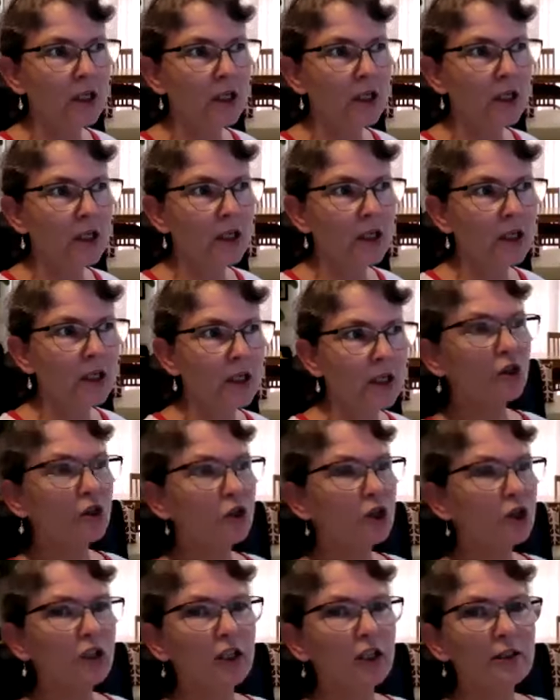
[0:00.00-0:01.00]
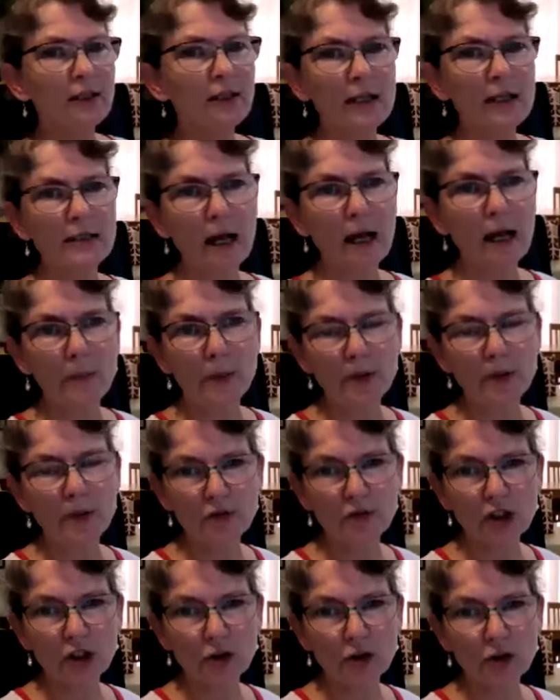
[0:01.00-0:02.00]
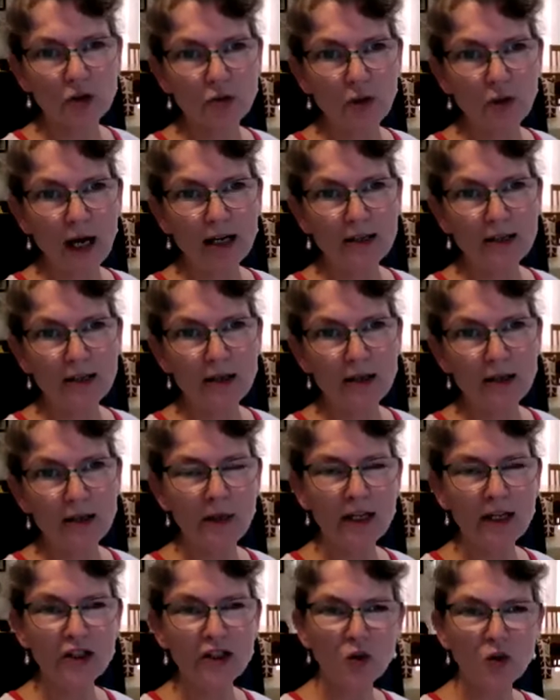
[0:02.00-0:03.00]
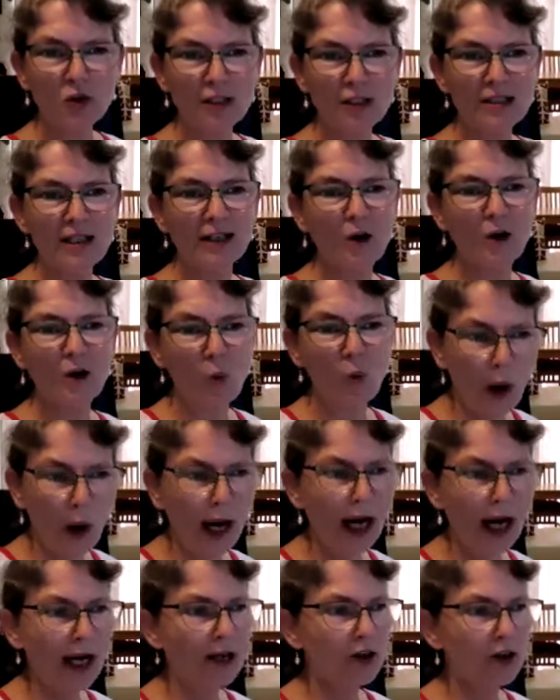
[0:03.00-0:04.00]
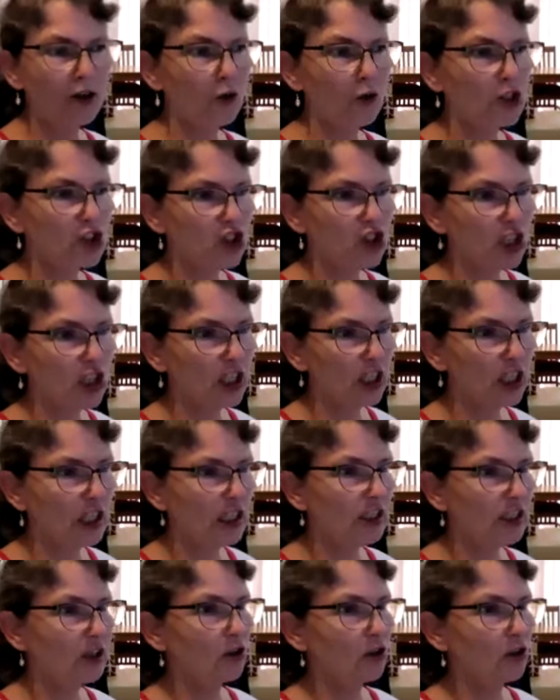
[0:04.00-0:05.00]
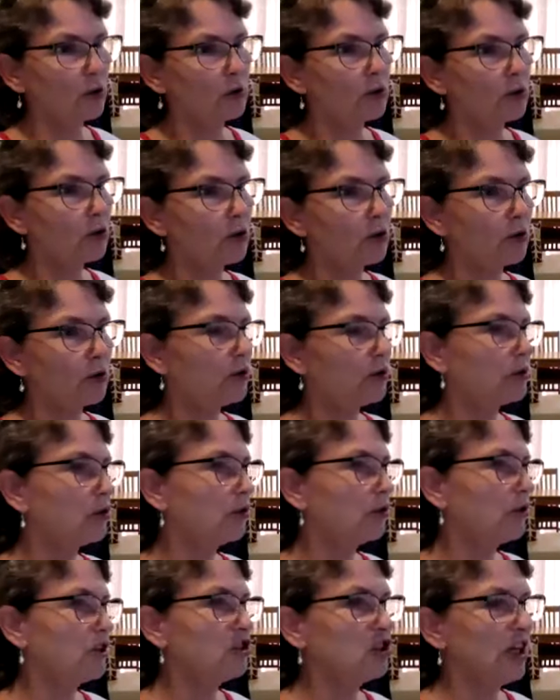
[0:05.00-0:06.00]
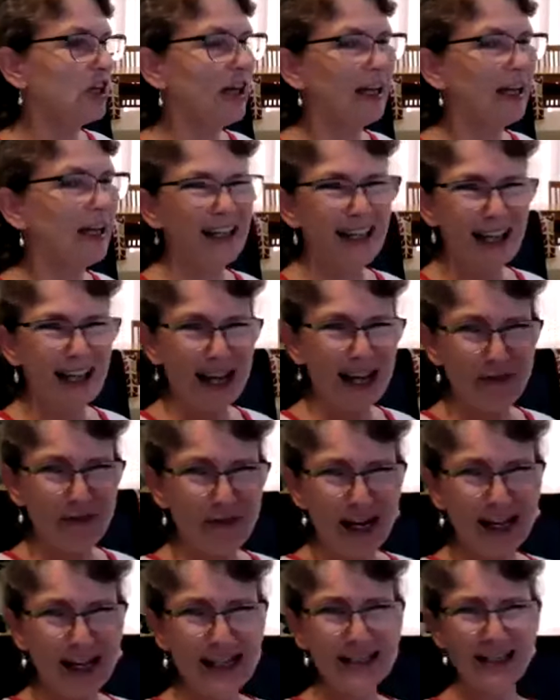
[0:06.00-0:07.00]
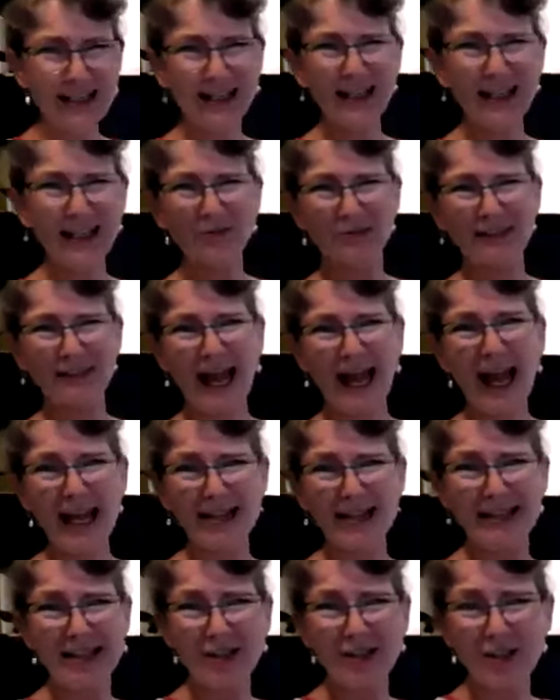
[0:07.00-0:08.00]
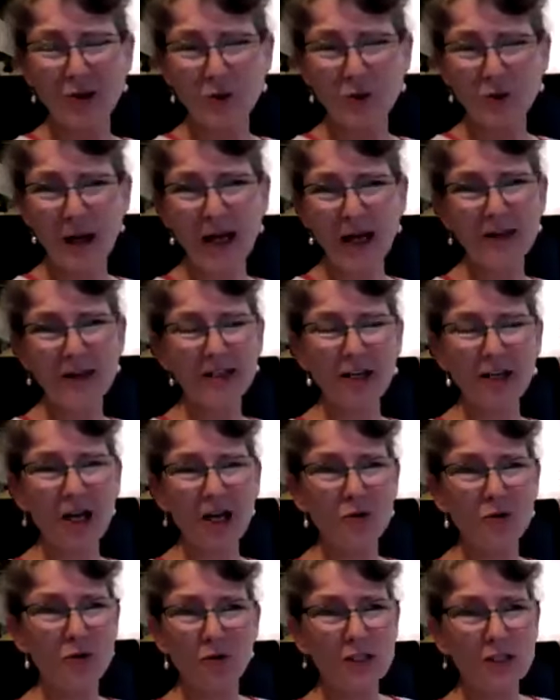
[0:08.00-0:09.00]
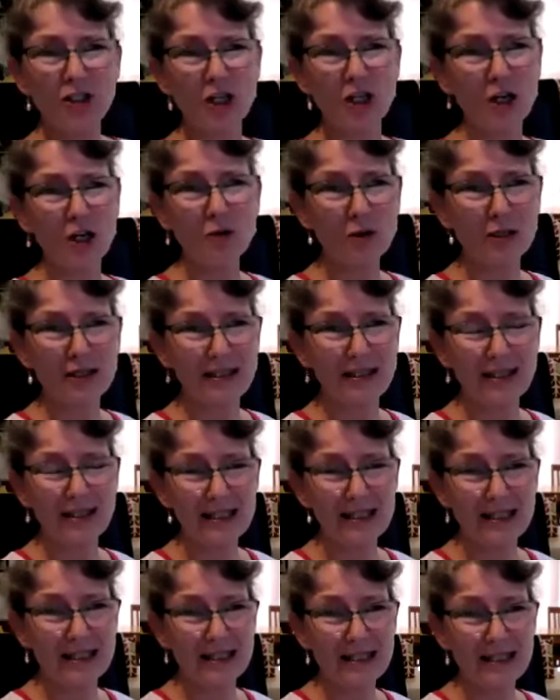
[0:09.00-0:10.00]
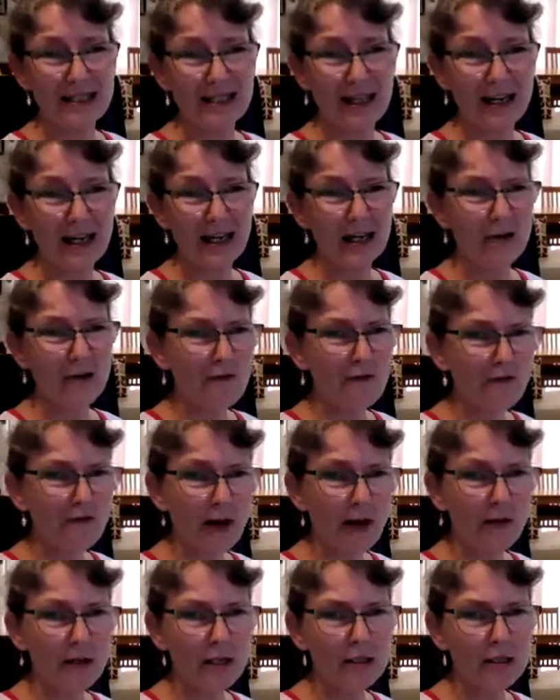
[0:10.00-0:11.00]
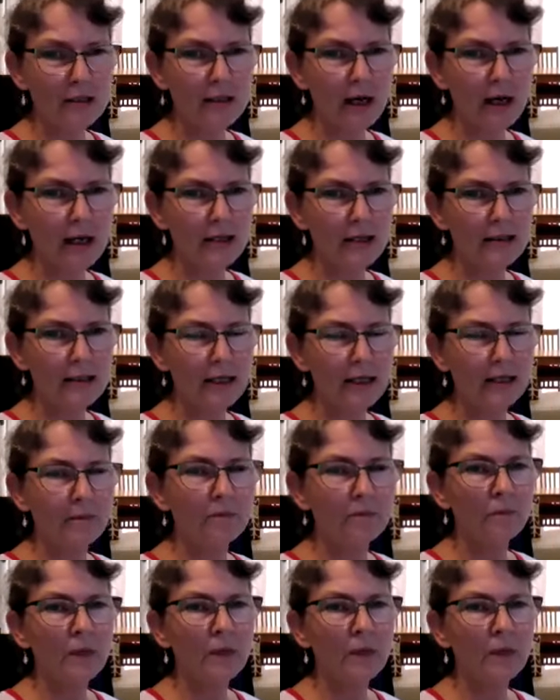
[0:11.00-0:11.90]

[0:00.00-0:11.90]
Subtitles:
because if you look at examples of children's writing, when they do things like a Y or a G or a J, it really is like a guess as to where they go. There is no consistency and it's very untidy,